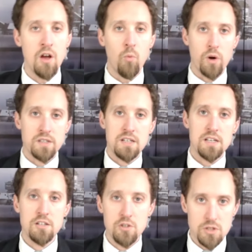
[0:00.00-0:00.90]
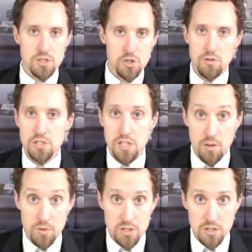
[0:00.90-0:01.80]
What did he do as soon as he
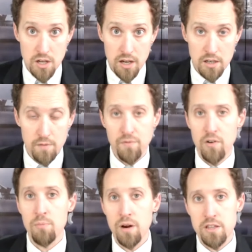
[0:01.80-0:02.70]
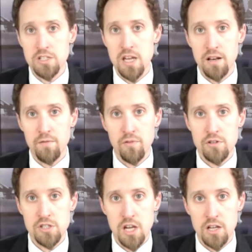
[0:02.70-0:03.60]
was uh, confirmed by the Senate for
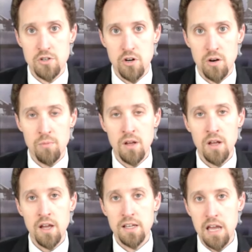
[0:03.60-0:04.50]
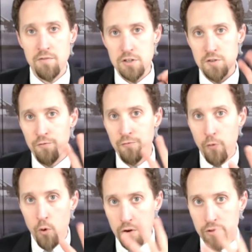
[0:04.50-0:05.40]
his second term? Gave us
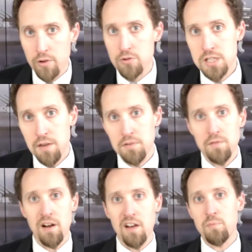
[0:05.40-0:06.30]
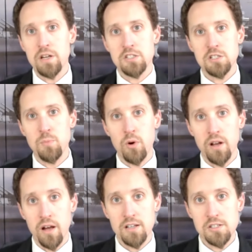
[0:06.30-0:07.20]
four of those 75 basis point
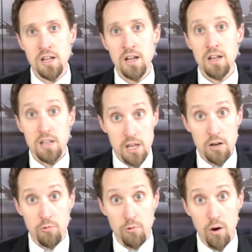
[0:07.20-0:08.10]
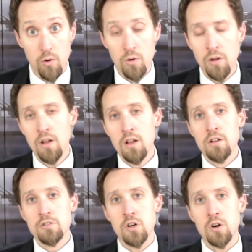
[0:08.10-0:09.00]
hikes in a row.
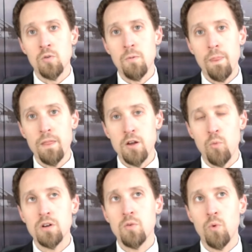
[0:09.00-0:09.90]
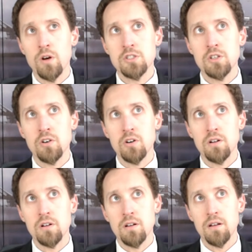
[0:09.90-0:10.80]
So, you know, what was
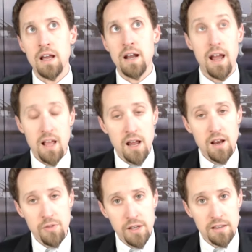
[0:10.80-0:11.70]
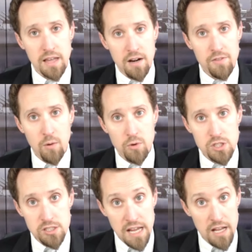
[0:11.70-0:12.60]
there? And I, I think a lot of that was
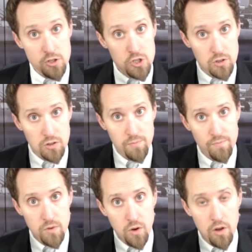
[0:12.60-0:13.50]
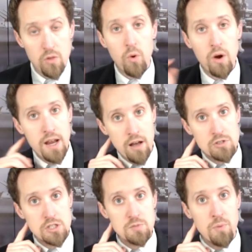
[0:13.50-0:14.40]
intentional on the White
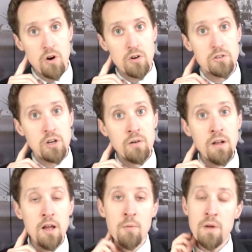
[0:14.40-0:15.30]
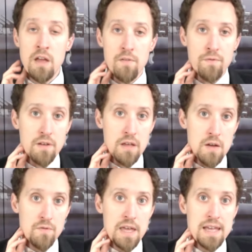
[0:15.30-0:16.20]
House's part. You know, if
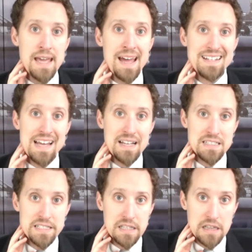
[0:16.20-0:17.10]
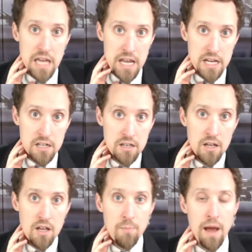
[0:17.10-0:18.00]
if they had not delayed
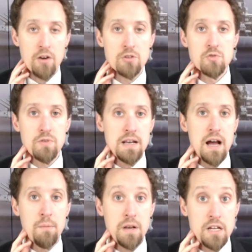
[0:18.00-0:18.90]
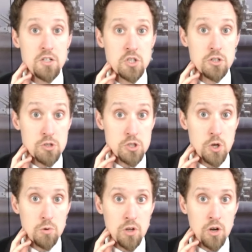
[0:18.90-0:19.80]
Powell's renomination
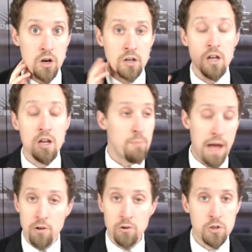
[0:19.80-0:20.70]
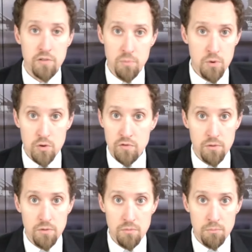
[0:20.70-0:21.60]
so long, Powell could have moved
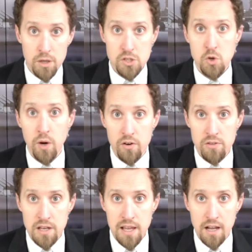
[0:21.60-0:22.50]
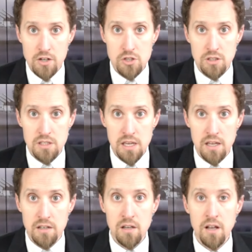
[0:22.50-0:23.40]
much quicker than he actually
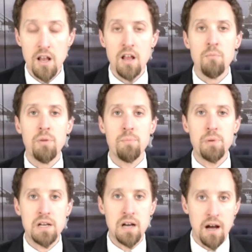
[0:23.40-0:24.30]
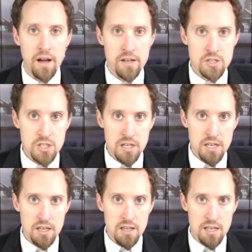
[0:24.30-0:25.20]
did. But because
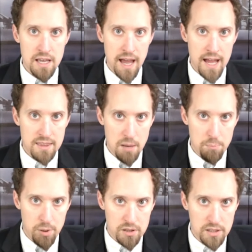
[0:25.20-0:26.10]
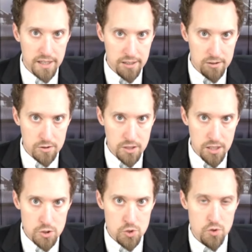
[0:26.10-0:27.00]
he he had that political
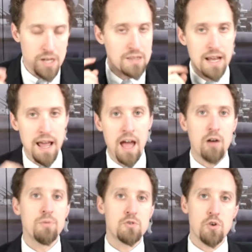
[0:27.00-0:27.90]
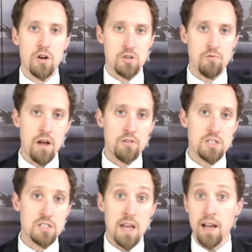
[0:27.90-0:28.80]
constraint, that albatross around
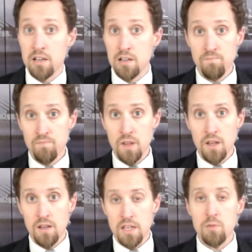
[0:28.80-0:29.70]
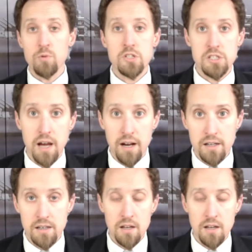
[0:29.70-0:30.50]
his neck, he was stuck.